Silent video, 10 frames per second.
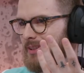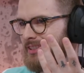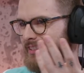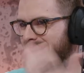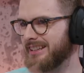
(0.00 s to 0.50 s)
that's
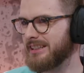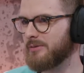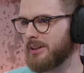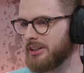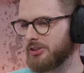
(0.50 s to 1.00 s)
insane at
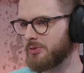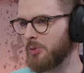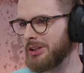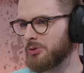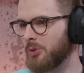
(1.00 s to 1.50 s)
team fighting just
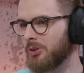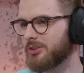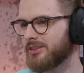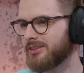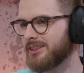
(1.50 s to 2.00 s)
wins
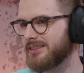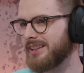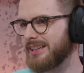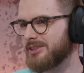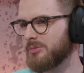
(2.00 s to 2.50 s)
Worlds? Is it
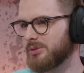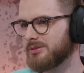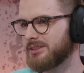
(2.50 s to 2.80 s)
that simple?